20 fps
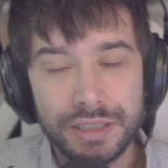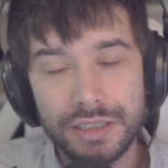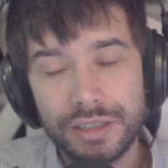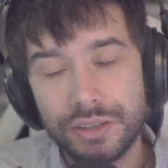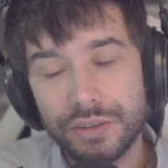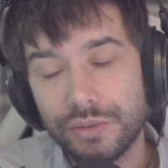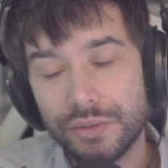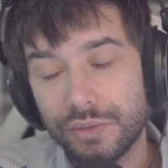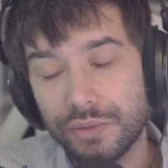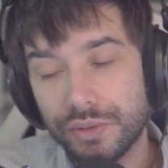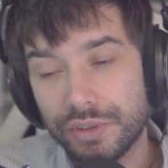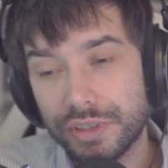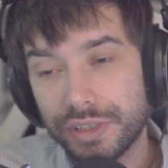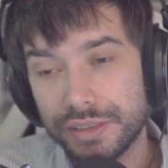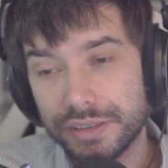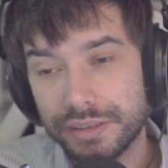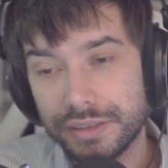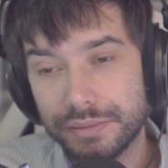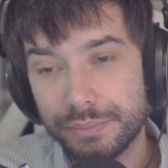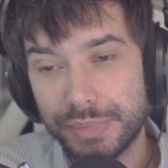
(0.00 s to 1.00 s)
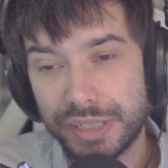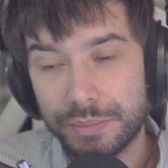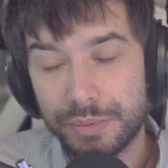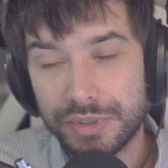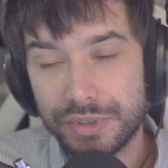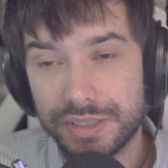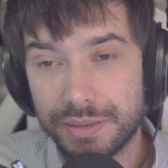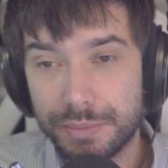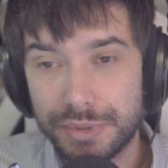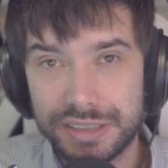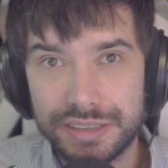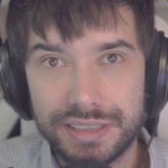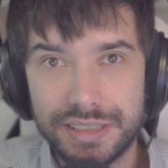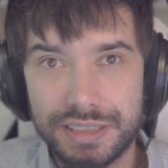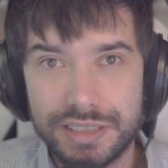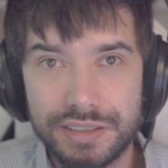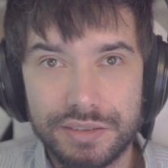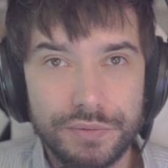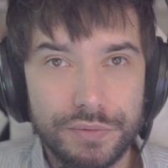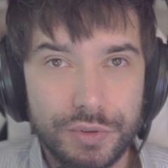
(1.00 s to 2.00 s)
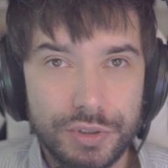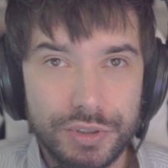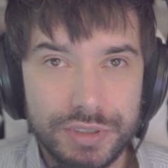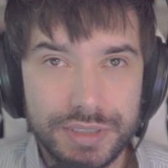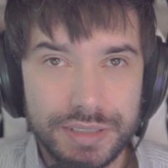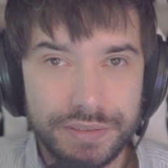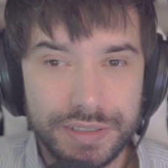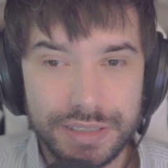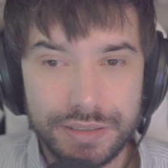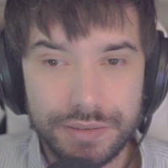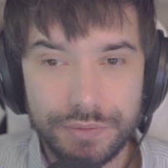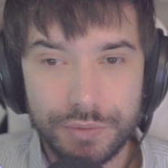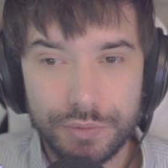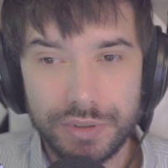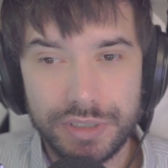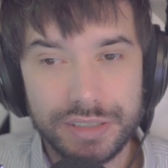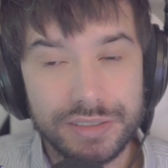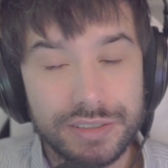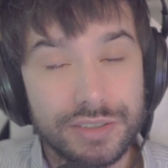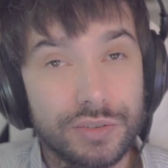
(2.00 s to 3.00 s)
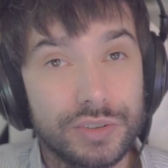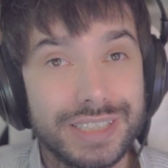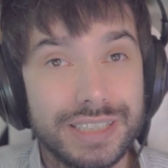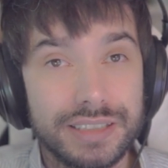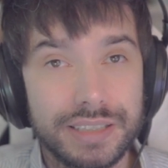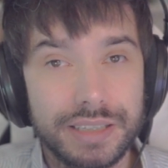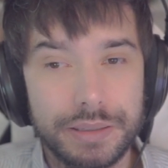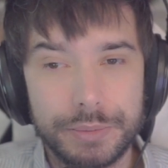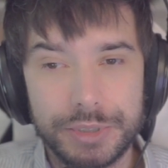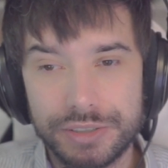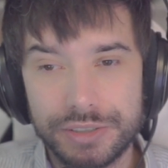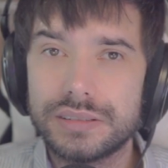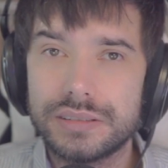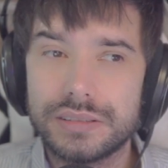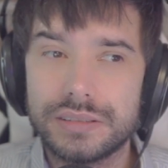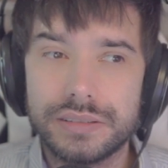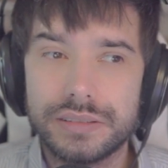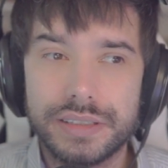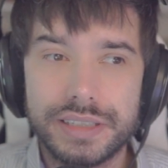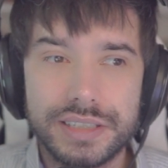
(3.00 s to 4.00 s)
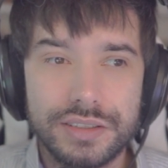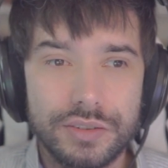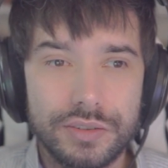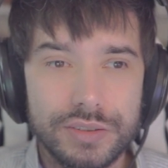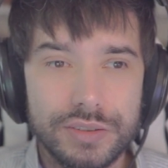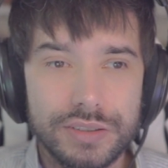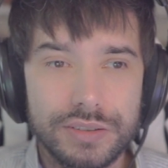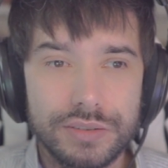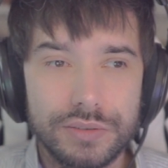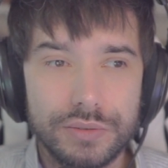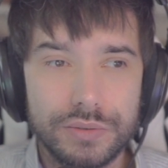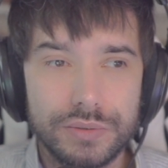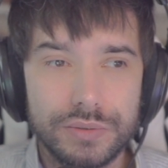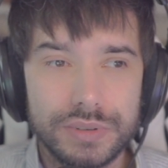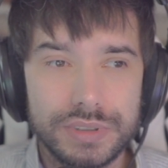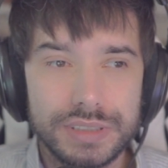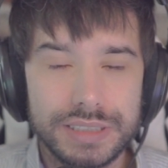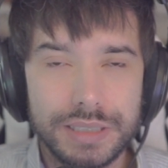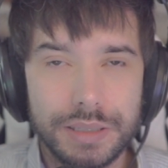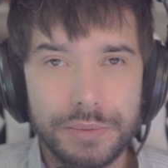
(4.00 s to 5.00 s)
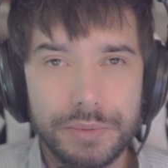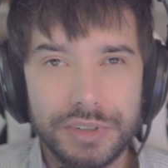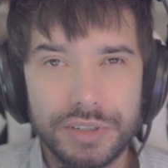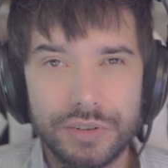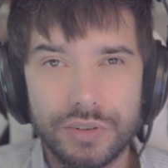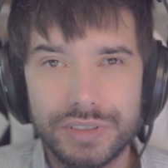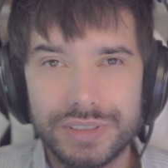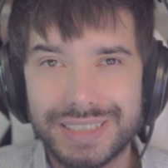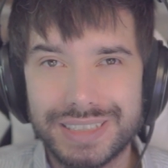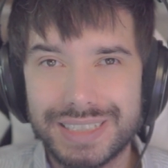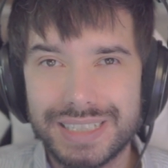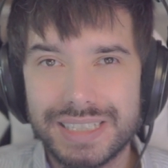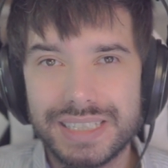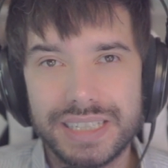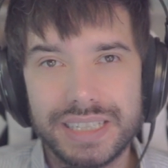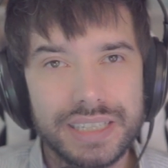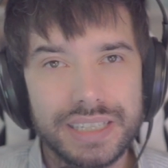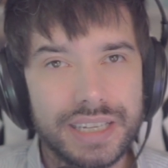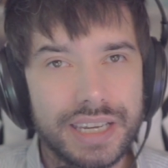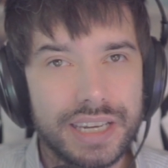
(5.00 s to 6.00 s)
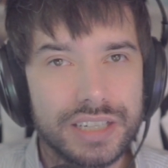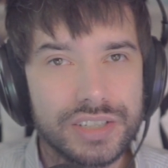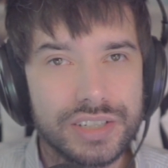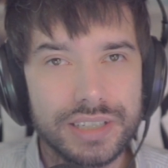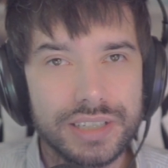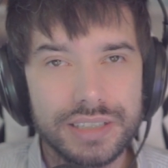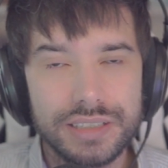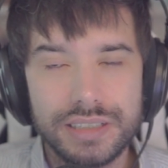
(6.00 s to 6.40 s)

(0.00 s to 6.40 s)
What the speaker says: or better possibilities to force defensive cooldowns or deal damage. There's also something called disengaging,